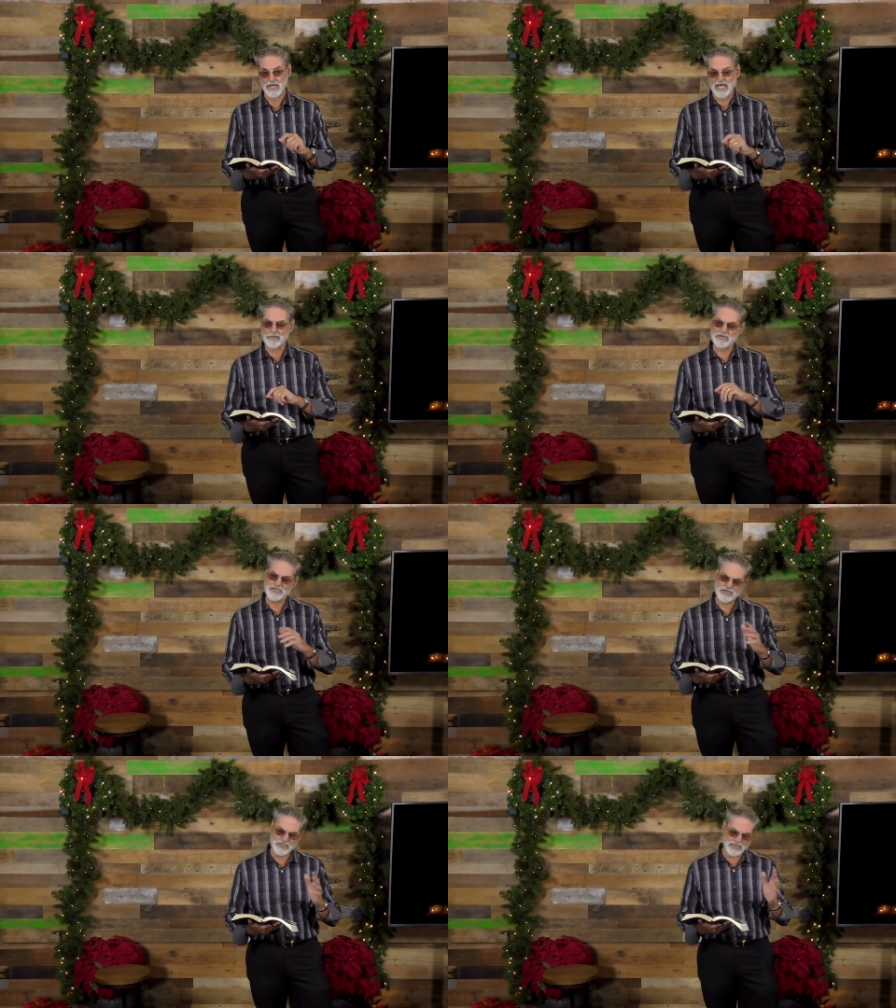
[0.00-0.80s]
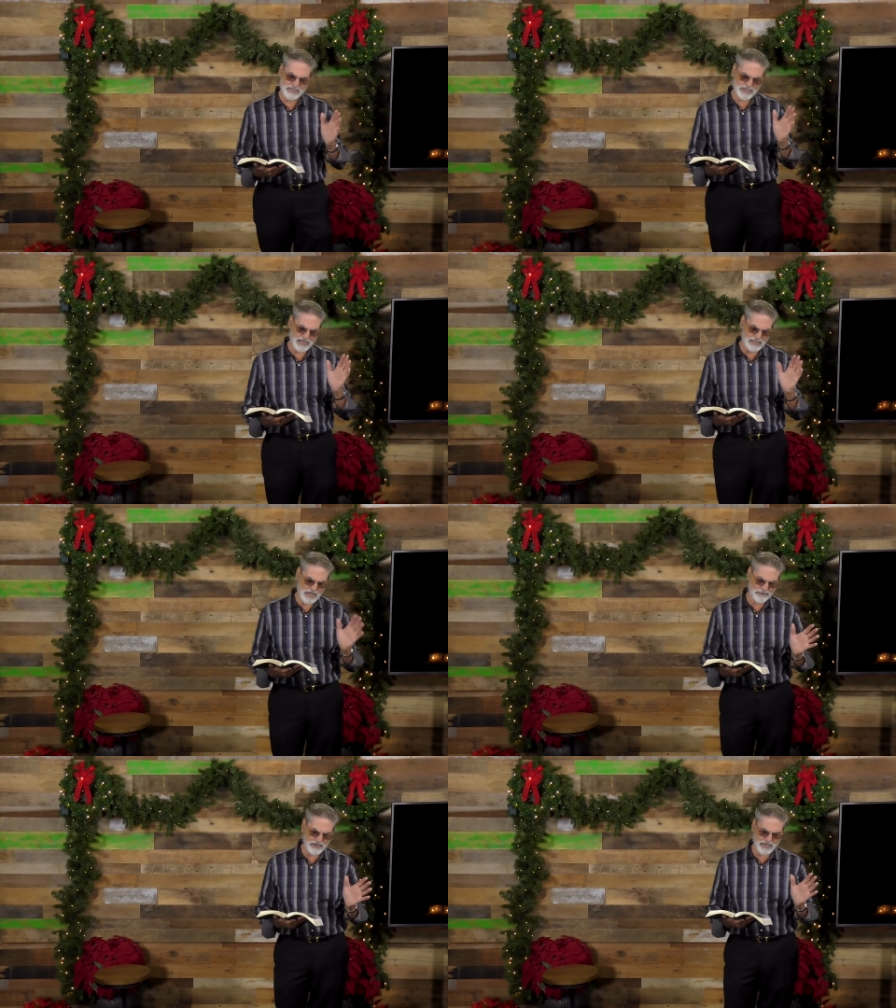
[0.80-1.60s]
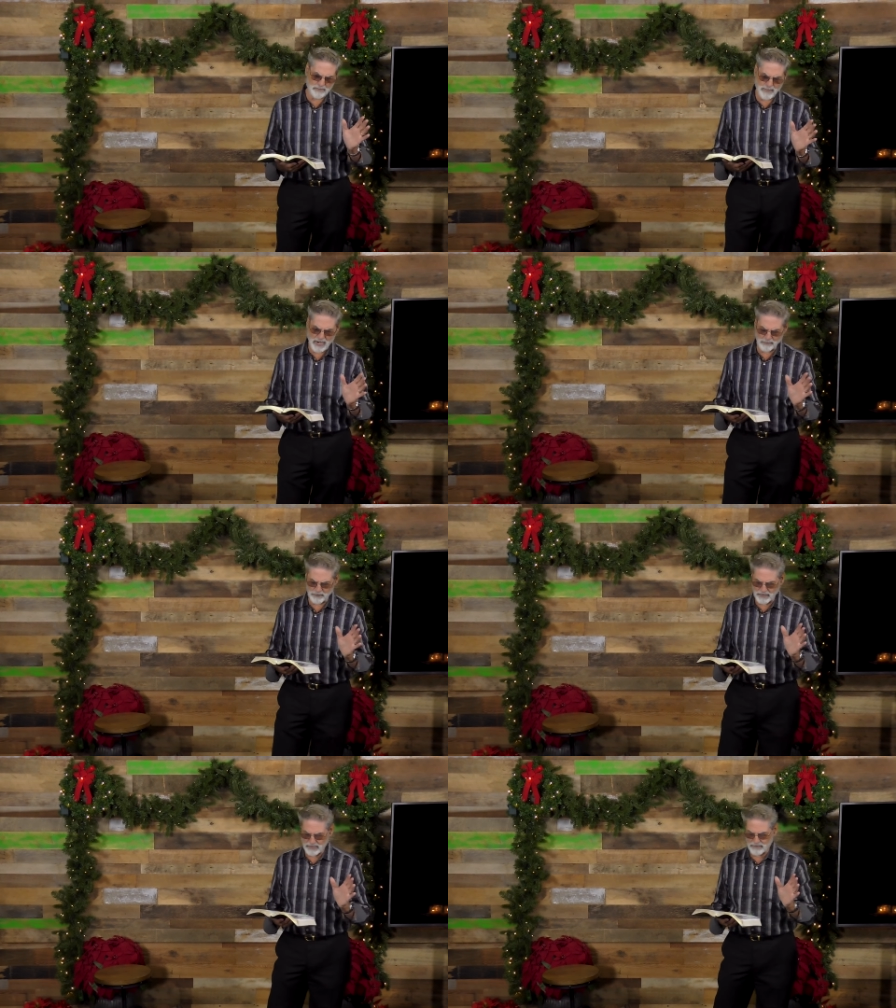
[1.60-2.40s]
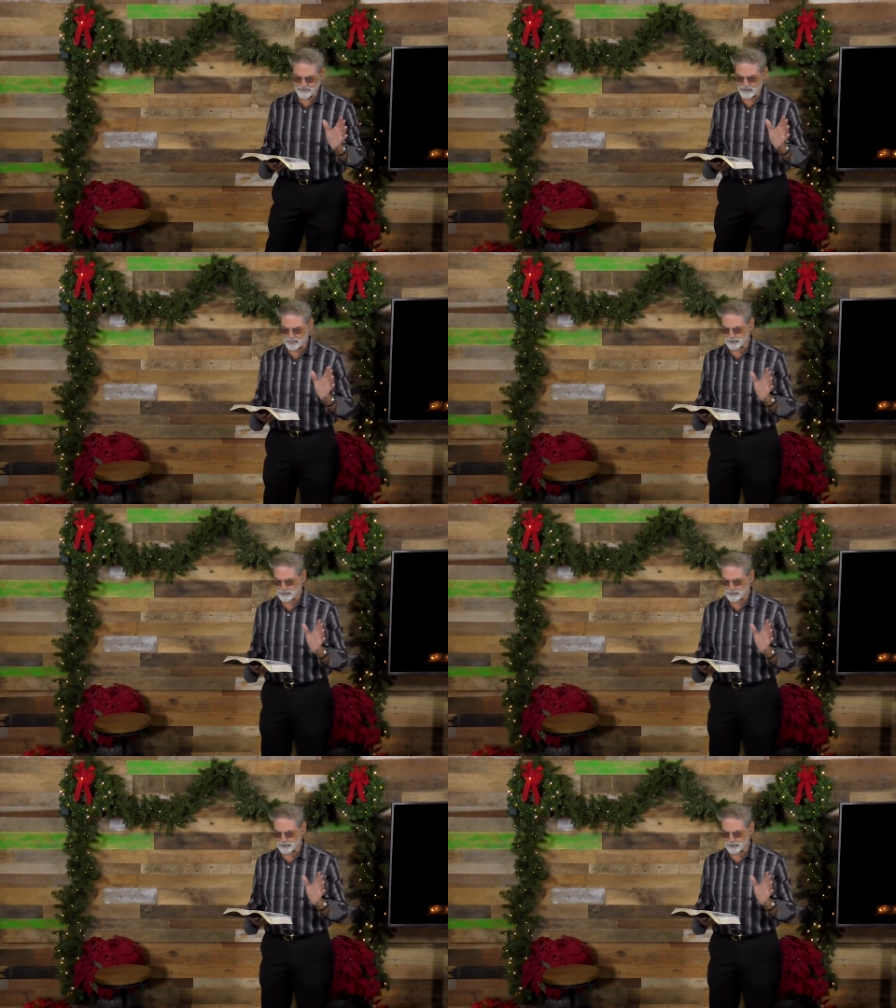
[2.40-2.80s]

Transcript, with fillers: And it was such a significant memory for